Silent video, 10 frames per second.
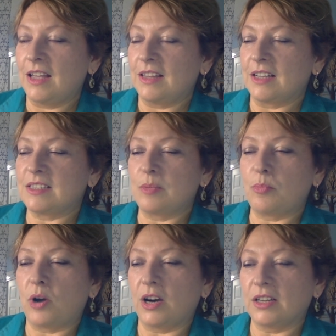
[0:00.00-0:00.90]
That's a
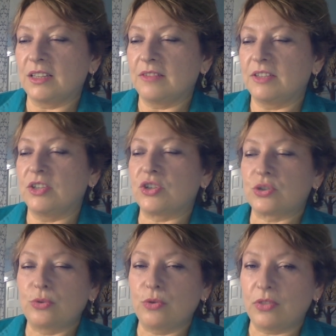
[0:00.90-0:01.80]
part of the
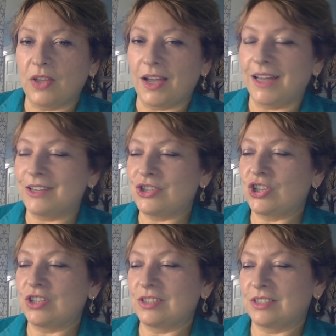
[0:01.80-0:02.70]
truth and
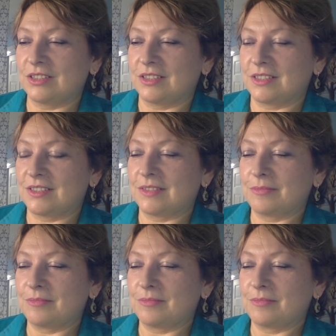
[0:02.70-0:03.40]
justice.